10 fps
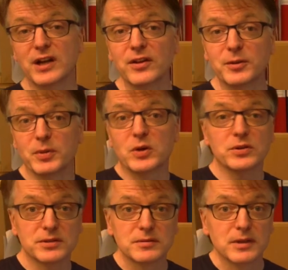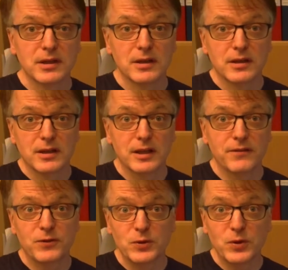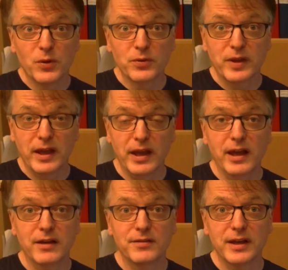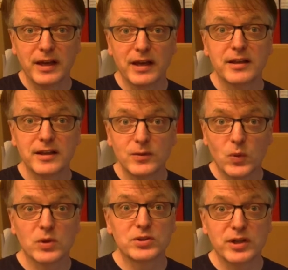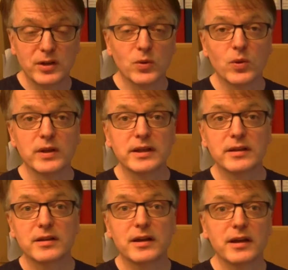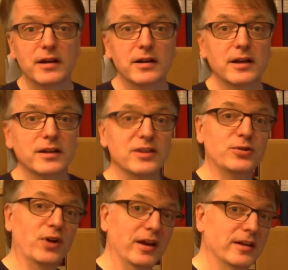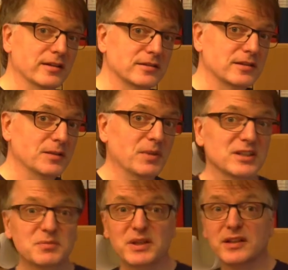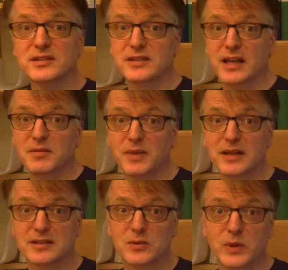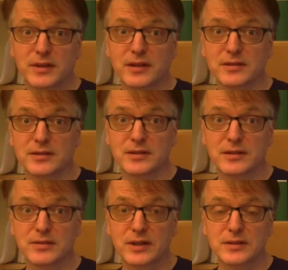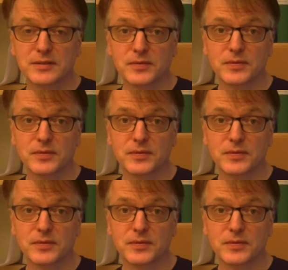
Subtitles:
other, because if you don't have any water at all in the air, the dry density must be the same as the wet density, right?